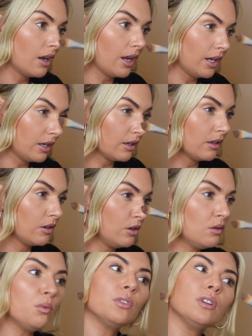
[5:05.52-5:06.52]
Like,
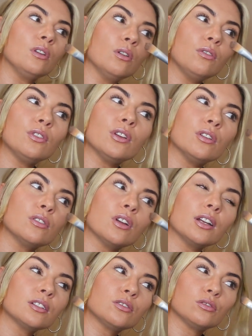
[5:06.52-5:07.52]
who wouldn't love you?
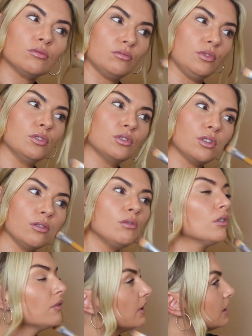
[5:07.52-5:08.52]
Like, you're so
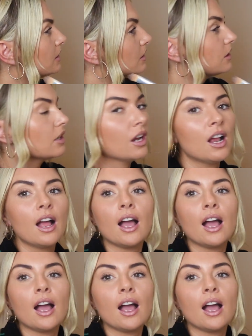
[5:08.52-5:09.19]
lovely, da da da.